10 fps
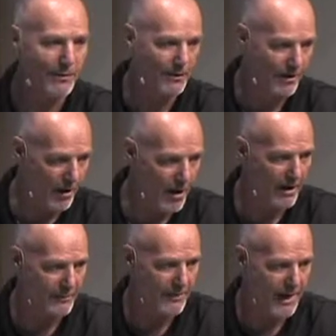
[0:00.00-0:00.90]
are
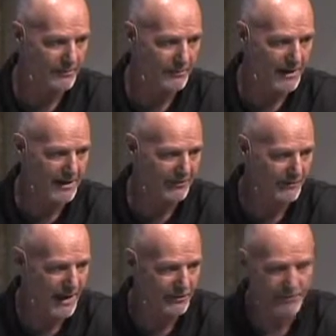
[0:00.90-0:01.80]
all about me, if
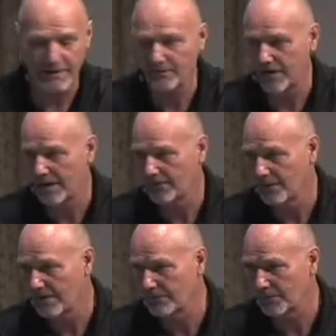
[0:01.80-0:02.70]
my three
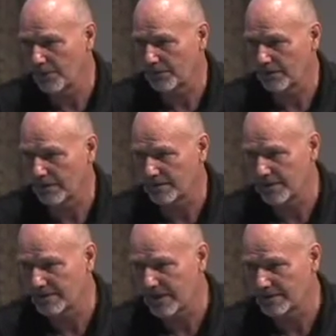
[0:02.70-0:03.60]
favorite people are
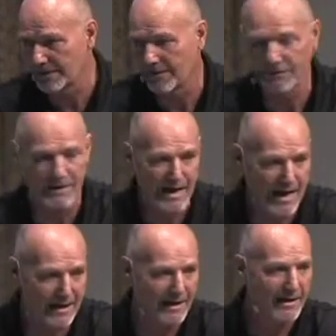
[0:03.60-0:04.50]
me, myself, and
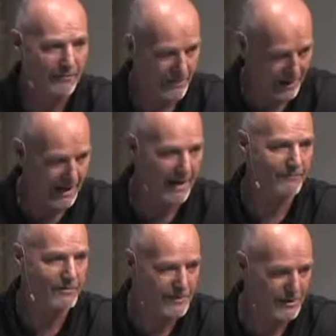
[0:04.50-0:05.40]
I, we're going to
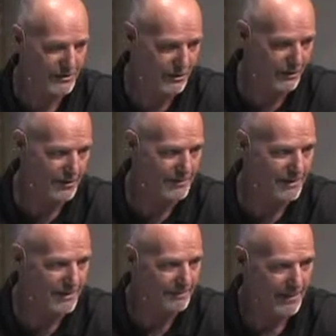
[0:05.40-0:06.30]
have
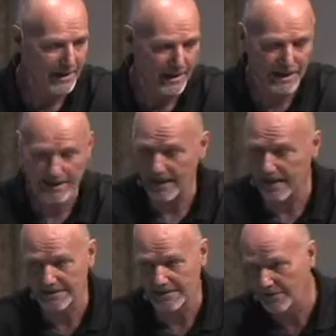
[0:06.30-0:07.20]
disunity, and
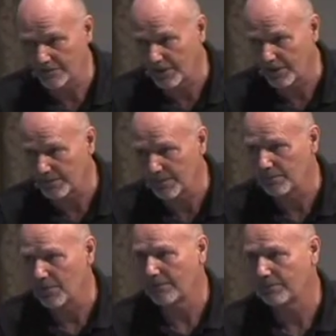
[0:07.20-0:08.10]
God's never going to be
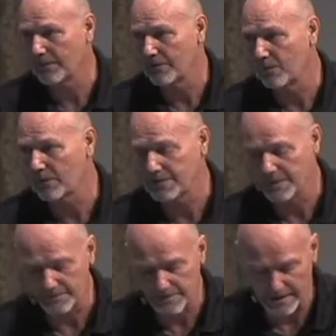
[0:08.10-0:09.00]
properly
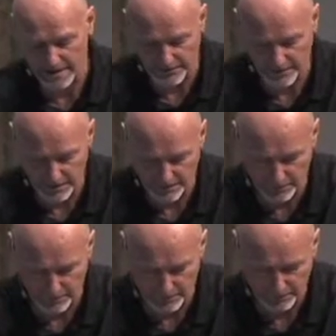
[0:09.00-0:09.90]
worshiped uh, nor,
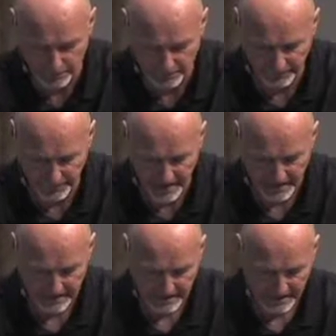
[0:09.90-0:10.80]
nor glorified.
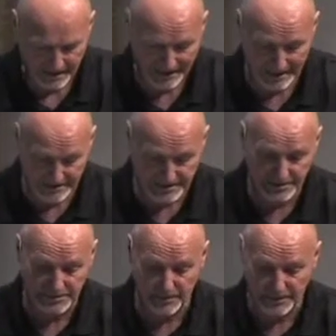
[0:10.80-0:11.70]
Uh, it's a
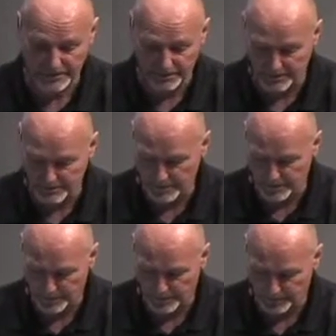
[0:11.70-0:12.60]
spiritually
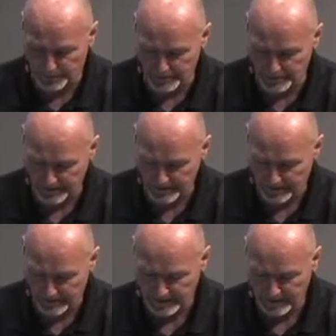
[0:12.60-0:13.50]
mature person
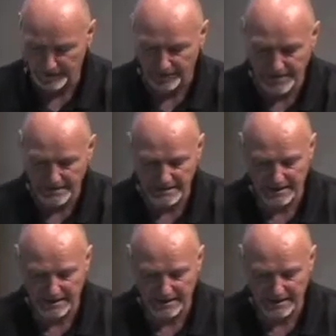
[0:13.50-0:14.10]
uh, that